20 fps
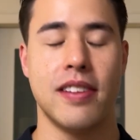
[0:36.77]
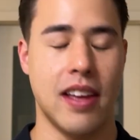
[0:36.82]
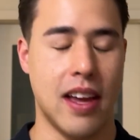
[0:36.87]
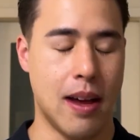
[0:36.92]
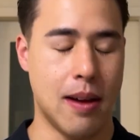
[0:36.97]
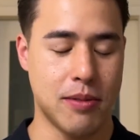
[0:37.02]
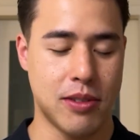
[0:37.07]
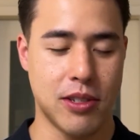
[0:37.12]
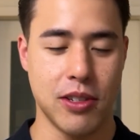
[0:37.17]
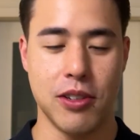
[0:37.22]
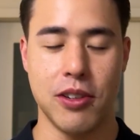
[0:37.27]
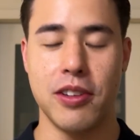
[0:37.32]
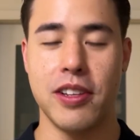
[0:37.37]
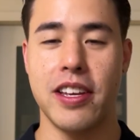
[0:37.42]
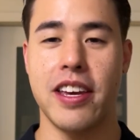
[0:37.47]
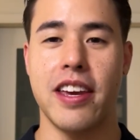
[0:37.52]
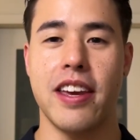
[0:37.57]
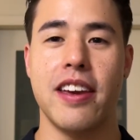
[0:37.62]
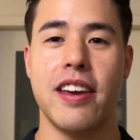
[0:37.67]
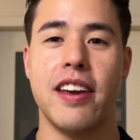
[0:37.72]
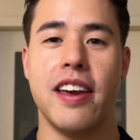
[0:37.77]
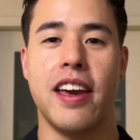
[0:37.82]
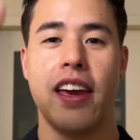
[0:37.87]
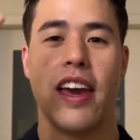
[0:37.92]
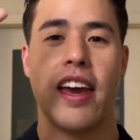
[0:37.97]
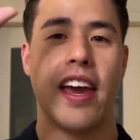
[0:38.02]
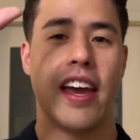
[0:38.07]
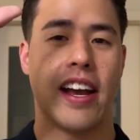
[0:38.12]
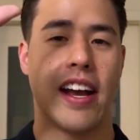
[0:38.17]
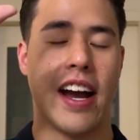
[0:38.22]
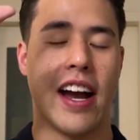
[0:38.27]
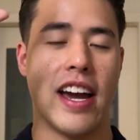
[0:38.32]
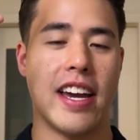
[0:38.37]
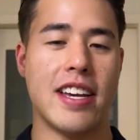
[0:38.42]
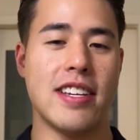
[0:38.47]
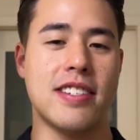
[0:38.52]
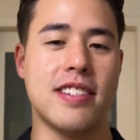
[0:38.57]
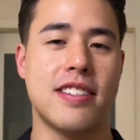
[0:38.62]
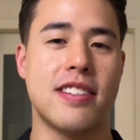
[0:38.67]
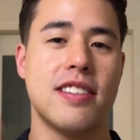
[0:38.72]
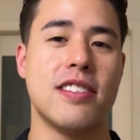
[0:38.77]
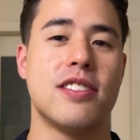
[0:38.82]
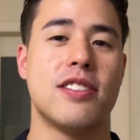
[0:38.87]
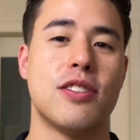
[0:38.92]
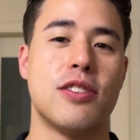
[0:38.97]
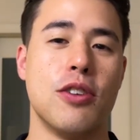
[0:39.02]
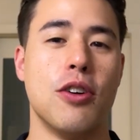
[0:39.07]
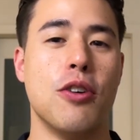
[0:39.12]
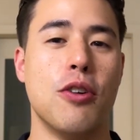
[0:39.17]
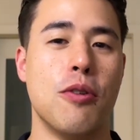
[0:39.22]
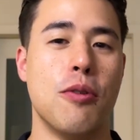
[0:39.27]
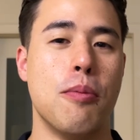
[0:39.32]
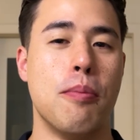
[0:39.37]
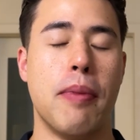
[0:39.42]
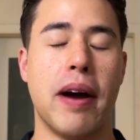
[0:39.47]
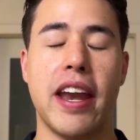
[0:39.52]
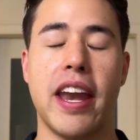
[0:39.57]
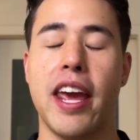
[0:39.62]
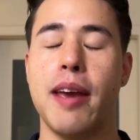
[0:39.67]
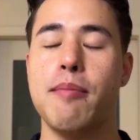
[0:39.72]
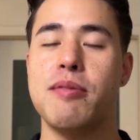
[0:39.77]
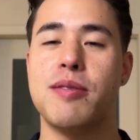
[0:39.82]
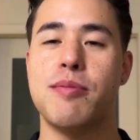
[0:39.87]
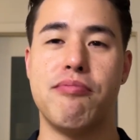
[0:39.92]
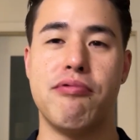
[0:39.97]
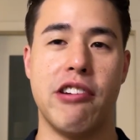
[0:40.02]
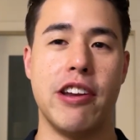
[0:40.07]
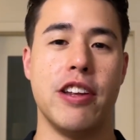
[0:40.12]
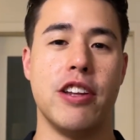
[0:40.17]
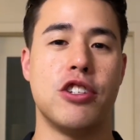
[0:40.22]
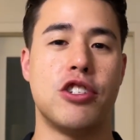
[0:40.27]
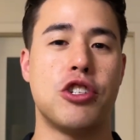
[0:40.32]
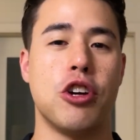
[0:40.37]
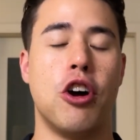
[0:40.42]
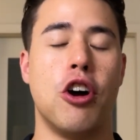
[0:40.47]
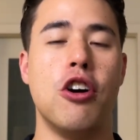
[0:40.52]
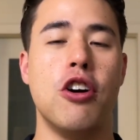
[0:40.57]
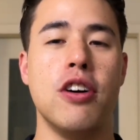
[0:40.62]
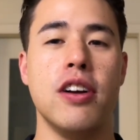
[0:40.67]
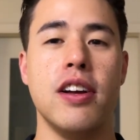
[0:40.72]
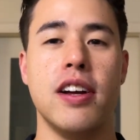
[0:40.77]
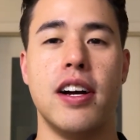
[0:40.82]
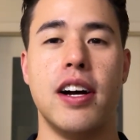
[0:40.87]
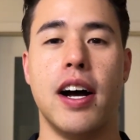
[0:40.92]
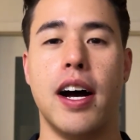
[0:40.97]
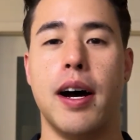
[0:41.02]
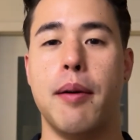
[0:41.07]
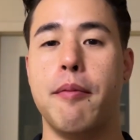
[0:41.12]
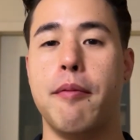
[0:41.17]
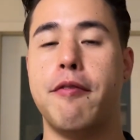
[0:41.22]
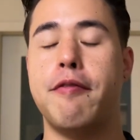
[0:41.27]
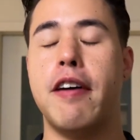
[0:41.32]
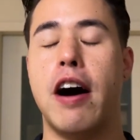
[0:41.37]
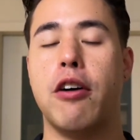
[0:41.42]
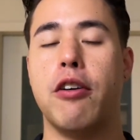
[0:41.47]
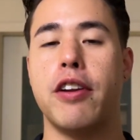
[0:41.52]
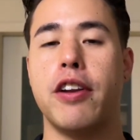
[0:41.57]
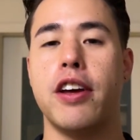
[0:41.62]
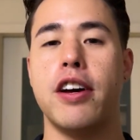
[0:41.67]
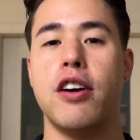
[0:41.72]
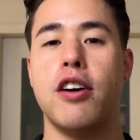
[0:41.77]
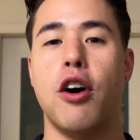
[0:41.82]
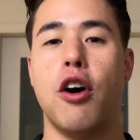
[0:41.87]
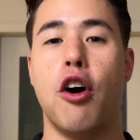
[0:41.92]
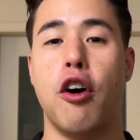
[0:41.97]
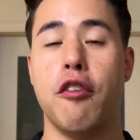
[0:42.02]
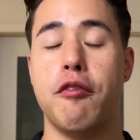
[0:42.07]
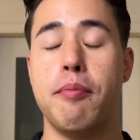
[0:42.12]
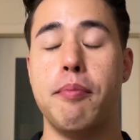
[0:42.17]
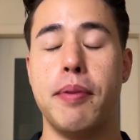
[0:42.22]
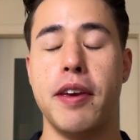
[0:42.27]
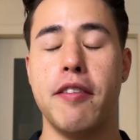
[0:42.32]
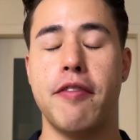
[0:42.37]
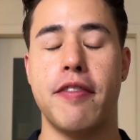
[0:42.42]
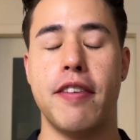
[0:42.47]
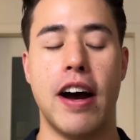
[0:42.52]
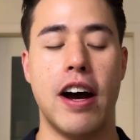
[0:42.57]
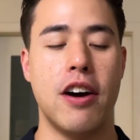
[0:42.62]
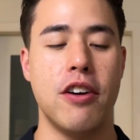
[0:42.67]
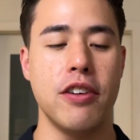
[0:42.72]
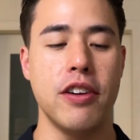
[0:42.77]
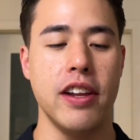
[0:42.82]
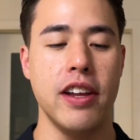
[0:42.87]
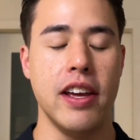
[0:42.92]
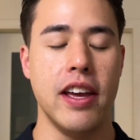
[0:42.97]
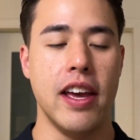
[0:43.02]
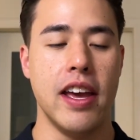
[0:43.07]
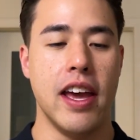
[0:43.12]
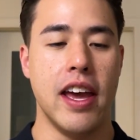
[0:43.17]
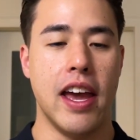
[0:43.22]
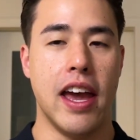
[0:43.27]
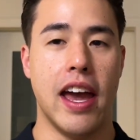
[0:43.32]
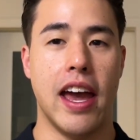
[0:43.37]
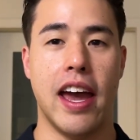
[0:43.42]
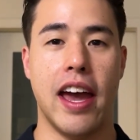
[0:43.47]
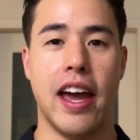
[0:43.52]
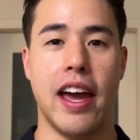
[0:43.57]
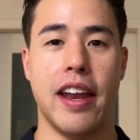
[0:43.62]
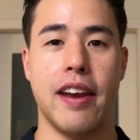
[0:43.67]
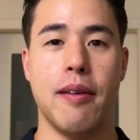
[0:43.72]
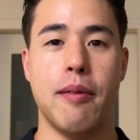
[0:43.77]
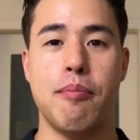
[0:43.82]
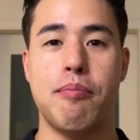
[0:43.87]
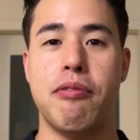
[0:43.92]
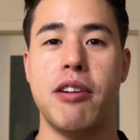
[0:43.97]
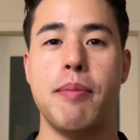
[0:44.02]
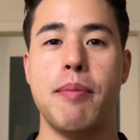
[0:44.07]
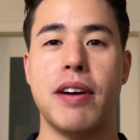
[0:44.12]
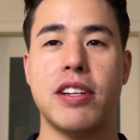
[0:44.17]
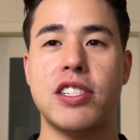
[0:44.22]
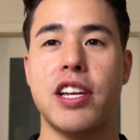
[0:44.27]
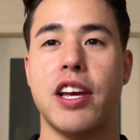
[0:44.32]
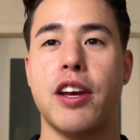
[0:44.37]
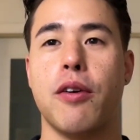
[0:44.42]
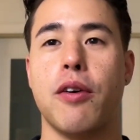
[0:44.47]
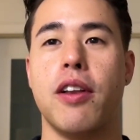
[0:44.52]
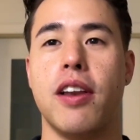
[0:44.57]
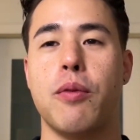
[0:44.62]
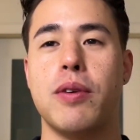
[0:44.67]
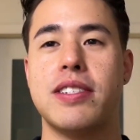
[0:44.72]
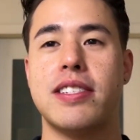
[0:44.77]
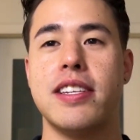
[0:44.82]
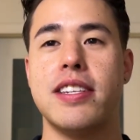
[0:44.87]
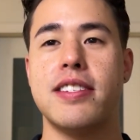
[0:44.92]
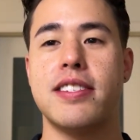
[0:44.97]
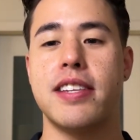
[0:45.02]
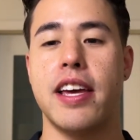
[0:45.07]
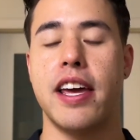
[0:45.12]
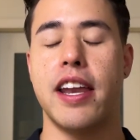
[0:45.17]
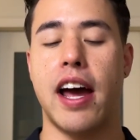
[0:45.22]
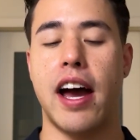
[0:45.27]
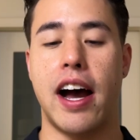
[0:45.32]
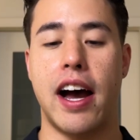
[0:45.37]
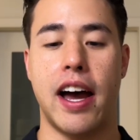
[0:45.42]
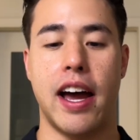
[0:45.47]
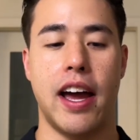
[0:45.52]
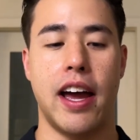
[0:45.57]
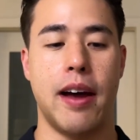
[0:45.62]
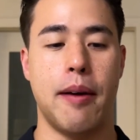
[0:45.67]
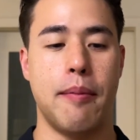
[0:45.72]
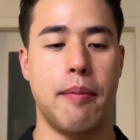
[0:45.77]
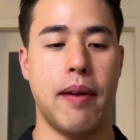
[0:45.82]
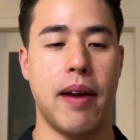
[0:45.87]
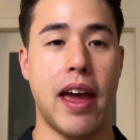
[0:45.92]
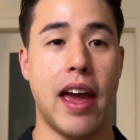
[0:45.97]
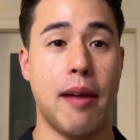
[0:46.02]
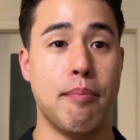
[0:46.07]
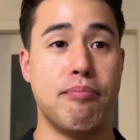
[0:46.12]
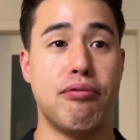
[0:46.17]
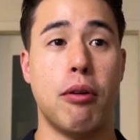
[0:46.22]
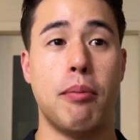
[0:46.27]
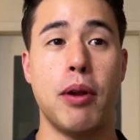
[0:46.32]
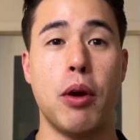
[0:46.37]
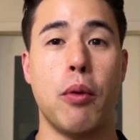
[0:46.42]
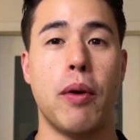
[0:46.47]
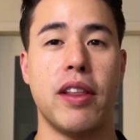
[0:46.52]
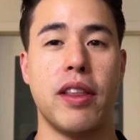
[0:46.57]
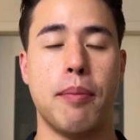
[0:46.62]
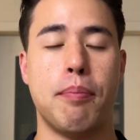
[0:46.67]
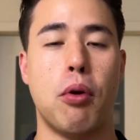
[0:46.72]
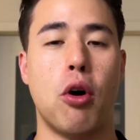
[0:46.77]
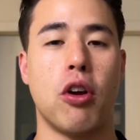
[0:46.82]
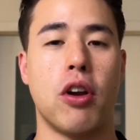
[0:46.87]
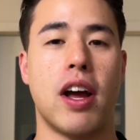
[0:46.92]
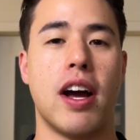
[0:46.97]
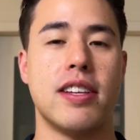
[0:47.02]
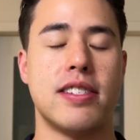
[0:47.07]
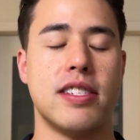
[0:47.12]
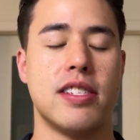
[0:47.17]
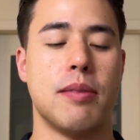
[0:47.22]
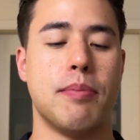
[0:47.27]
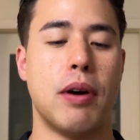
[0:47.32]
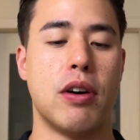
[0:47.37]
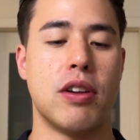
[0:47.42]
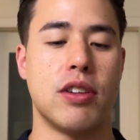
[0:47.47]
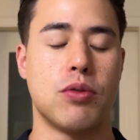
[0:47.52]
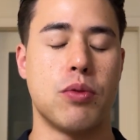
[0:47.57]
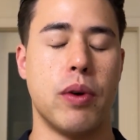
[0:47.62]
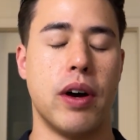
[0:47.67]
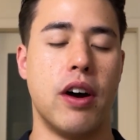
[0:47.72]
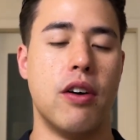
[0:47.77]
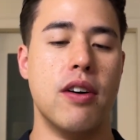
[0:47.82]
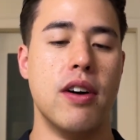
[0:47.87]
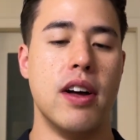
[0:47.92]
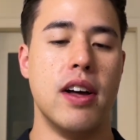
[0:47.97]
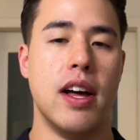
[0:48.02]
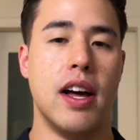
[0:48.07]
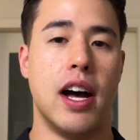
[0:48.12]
Absolutely. Hey guys, so my name's Brennan Chong, founder of Be Found, and pretty much like Wesley said, I am, and probably what the podcast is about as well.